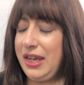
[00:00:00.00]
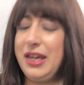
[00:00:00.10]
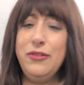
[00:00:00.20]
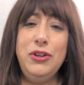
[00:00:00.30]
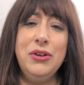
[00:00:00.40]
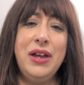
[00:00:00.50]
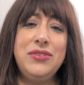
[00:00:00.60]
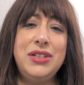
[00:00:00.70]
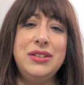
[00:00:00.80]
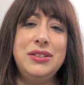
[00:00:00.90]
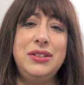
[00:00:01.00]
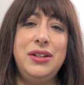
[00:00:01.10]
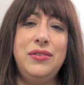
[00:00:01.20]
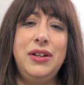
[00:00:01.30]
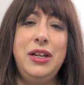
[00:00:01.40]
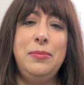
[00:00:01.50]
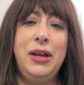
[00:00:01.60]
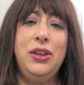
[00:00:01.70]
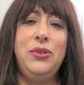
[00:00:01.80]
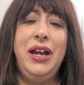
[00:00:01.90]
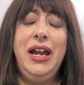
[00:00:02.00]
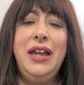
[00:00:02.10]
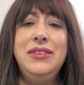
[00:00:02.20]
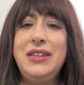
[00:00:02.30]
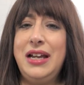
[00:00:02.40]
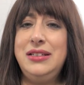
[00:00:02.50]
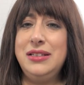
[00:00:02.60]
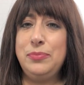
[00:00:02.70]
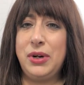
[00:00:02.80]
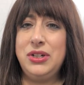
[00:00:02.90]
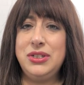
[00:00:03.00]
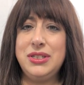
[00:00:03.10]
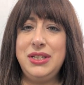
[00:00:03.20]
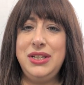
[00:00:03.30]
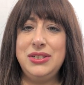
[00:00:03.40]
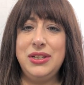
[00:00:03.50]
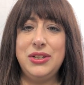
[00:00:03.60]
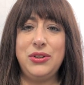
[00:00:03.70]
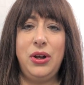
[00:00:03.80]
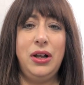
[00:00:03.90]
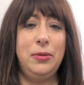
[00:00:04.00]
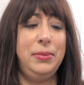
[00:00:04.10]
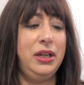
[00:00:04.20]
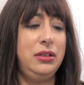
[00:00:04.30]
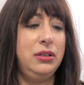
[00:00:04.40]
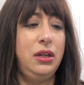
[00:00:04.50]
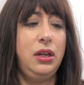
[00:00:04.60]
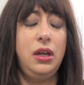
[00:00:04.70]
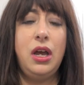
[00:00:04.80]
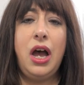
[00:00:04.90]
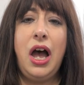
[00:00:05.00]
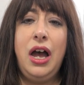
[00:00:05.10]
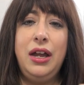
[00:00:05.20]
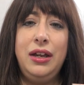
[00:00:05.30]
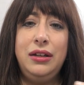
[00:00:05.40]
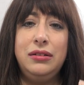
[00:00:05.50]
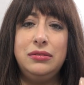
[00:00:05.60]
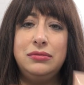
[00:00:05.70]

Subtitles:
If you have sensitivity, by the way, and I didn't purchase these in this haul, but I